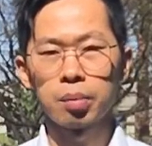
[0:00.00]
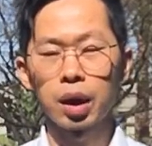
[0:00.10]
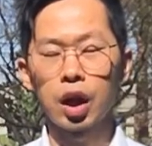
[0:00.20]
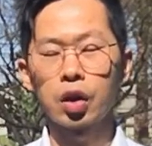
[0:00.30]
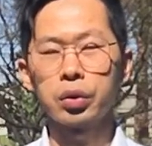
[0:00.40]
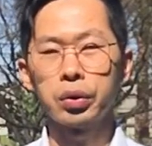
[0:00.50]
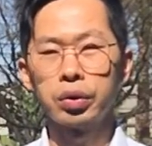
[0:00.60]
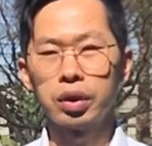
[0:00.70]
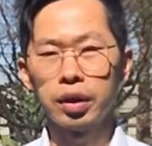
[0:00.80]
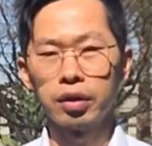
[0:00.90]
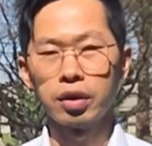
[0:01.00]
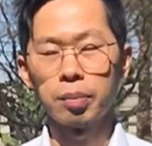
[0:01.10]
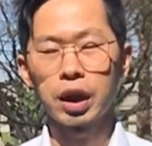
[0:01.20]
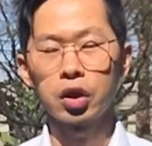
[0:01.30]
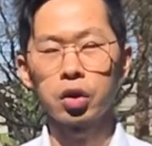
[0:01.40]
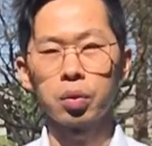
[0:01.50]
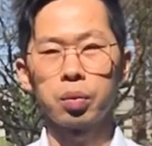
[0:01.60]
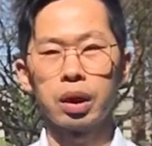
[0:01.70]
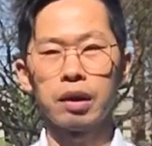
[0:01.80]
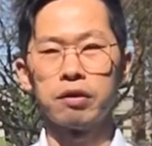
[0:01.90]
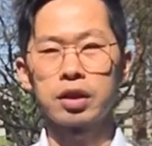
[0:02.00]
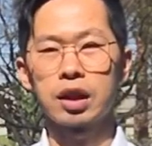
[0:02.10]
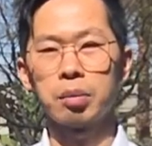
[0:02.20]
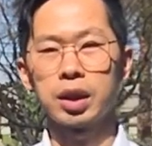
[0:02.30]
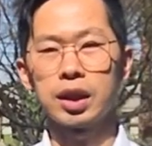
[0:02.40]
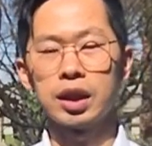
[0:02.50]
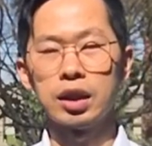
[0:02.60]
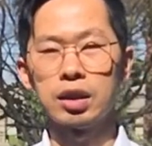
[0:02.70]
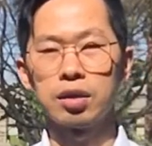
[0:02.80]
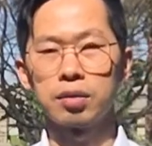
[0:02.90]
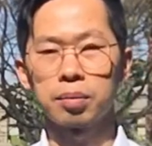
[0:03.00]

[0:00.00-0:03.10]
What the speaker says: But how do you know the patient will have stomach heat?